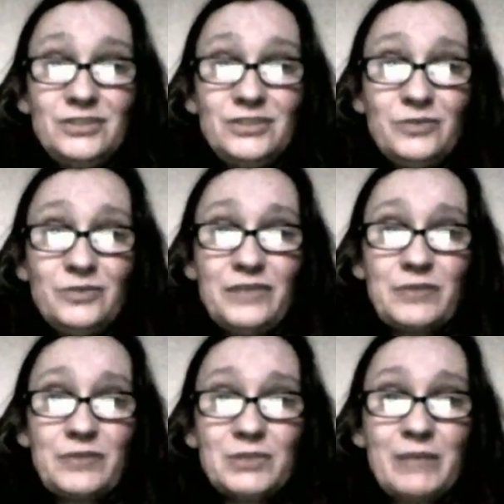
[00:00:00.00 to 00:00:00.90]
whenever
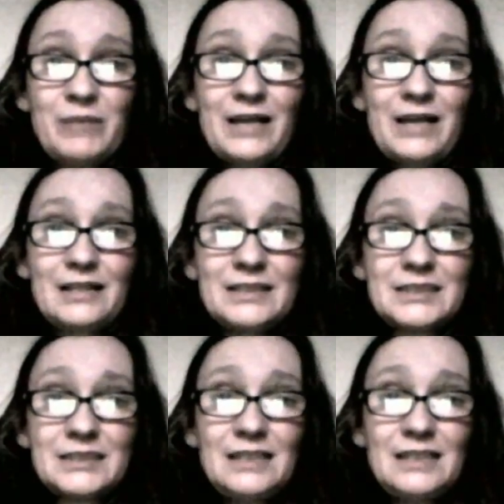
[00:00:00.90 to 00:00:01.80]
I'm doing my ad clicks
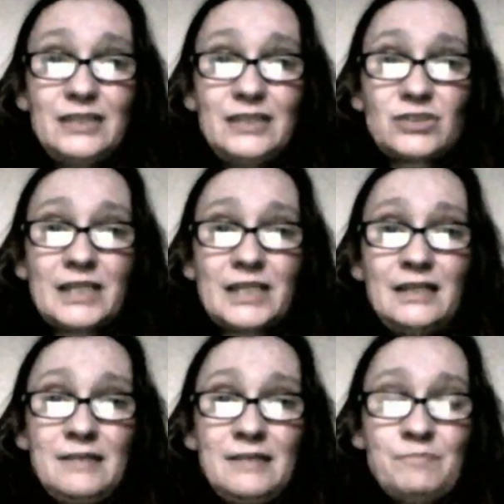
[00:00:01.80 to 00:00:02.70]
is I literally
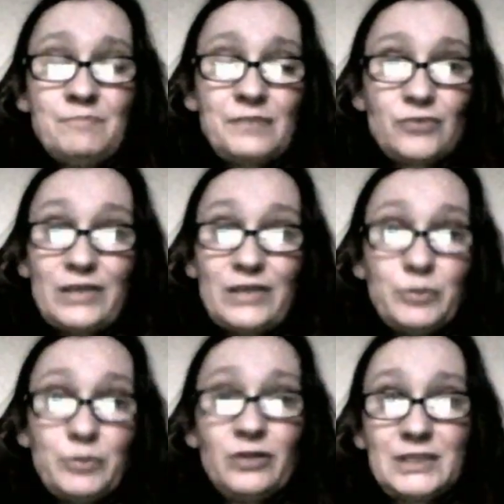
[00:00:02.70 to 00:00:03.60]
read a
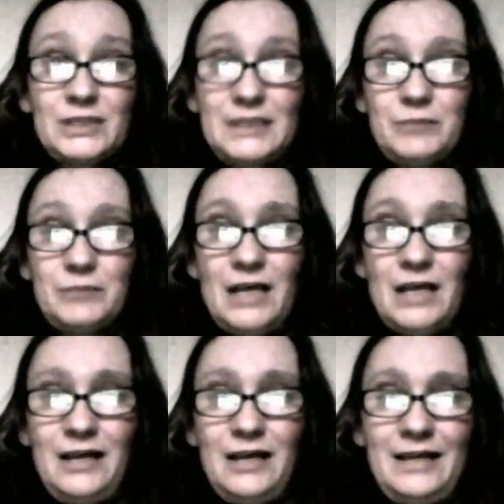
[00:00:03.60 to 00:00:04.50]
book at the same
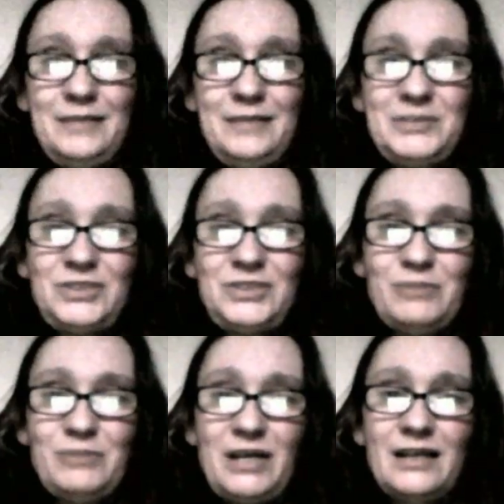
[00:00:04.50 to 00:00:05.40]
time as doing
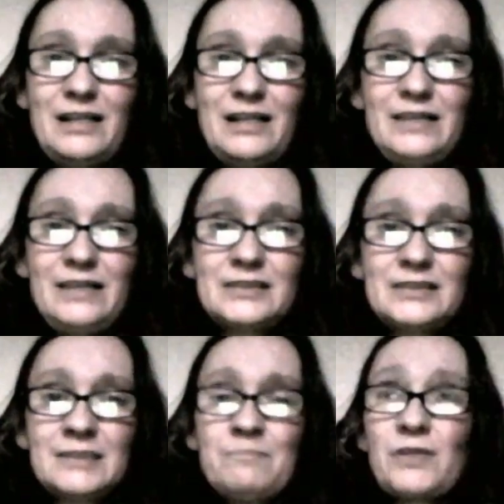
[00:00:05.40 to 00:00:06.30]
my ad clicks,
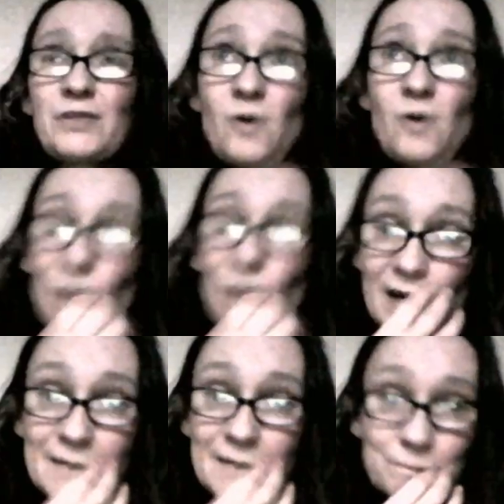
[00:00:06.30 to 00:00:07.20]
or